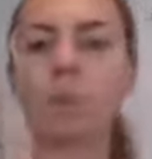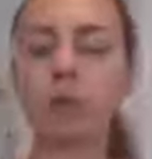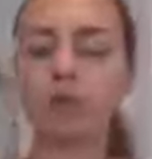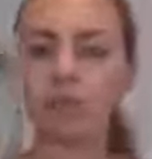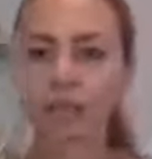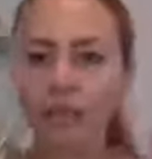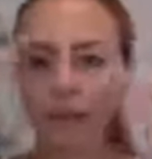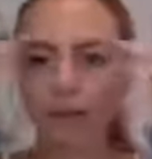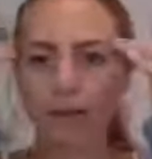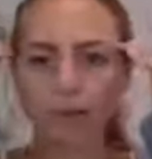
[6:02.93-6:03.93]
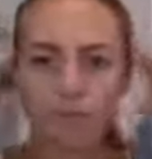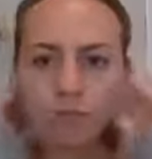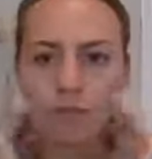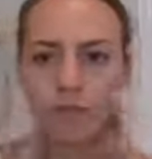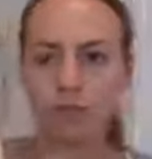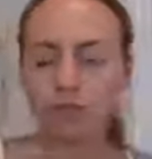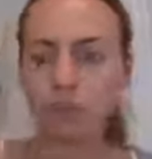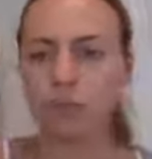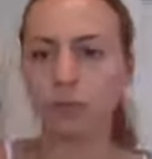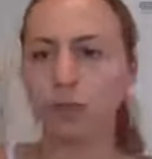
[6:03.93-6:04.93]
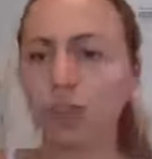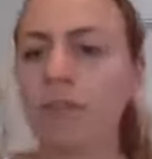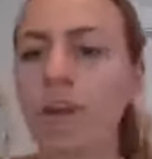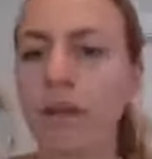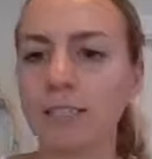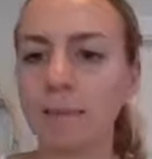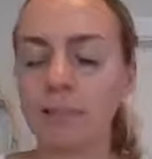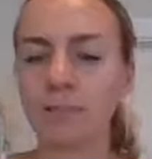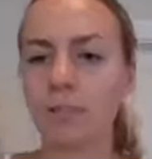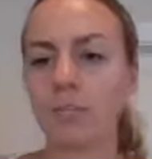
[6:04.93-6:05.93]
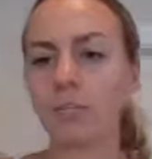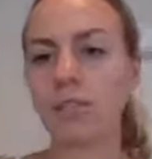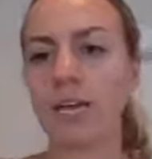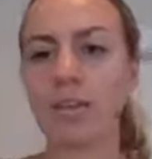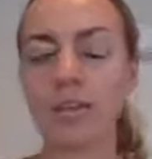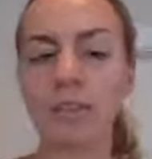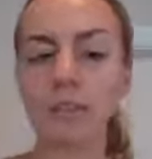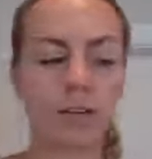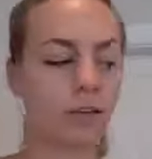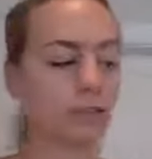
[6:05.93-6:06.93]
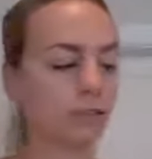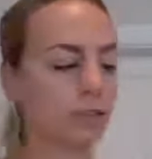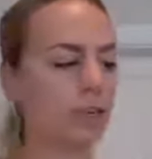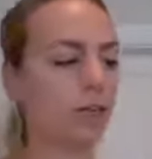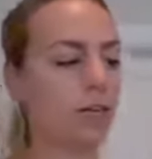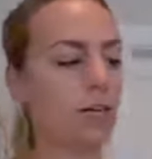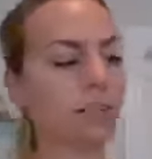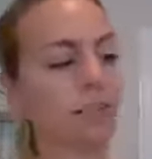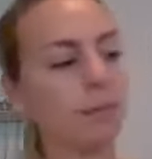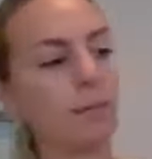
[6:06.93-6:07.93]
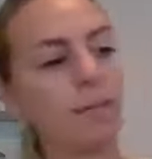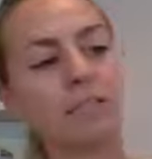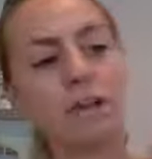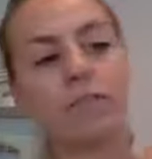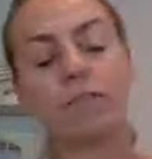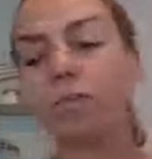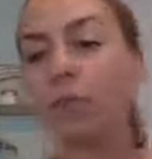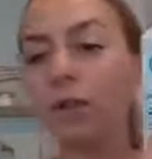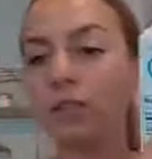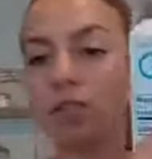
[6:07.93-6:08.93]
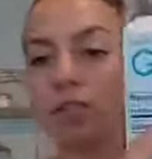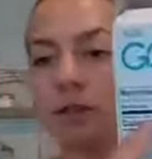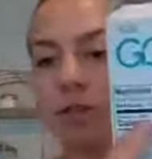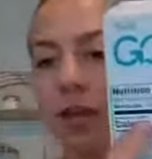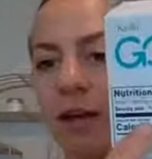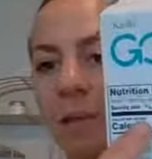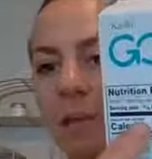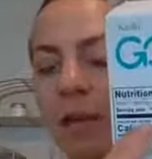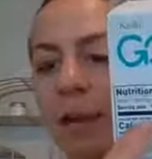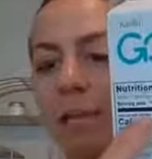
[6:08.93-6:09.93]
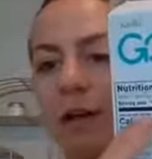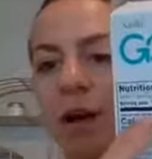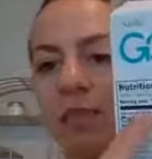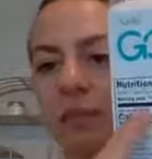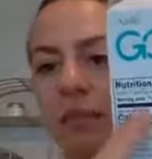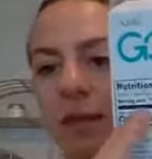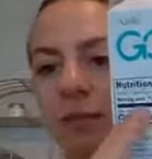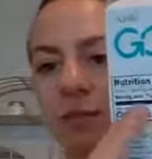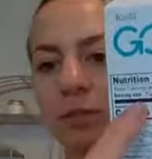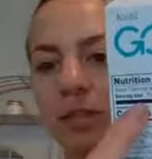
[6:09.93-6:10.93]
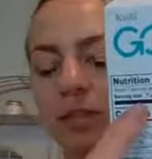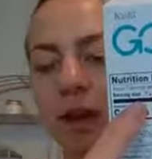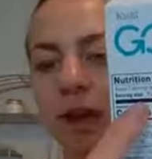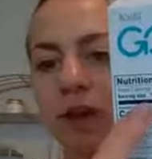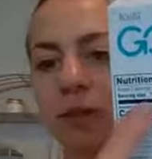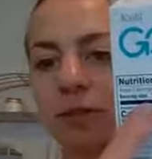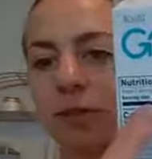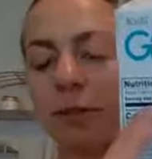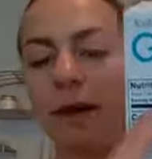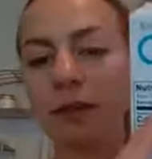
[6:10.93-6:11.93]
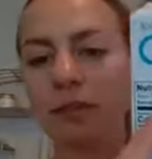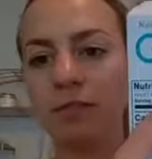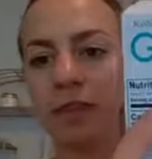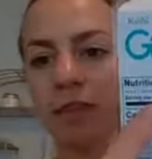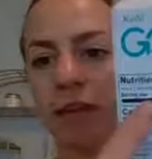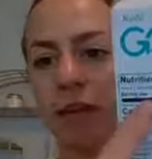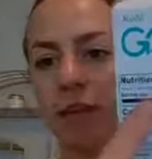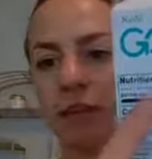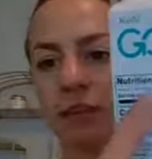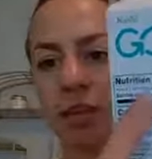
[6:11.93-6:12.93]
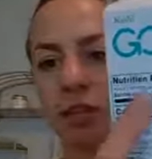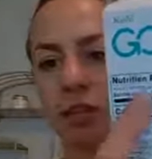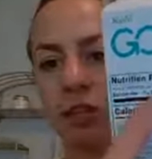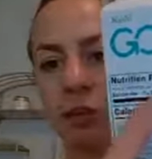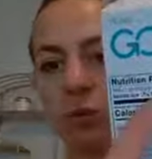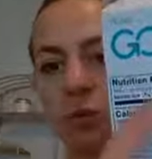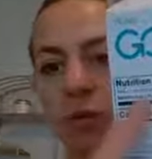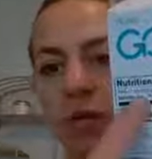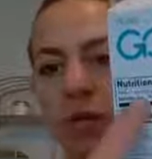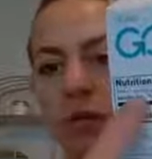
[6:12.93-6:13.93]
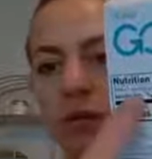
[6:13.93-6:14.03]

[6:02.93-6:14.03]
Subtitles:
those are going to have it's so the nutrition facts label is going to say that it's going to be based off of one serving, but oftentimes you'll see that on those big bottles of Gatorade that there's like two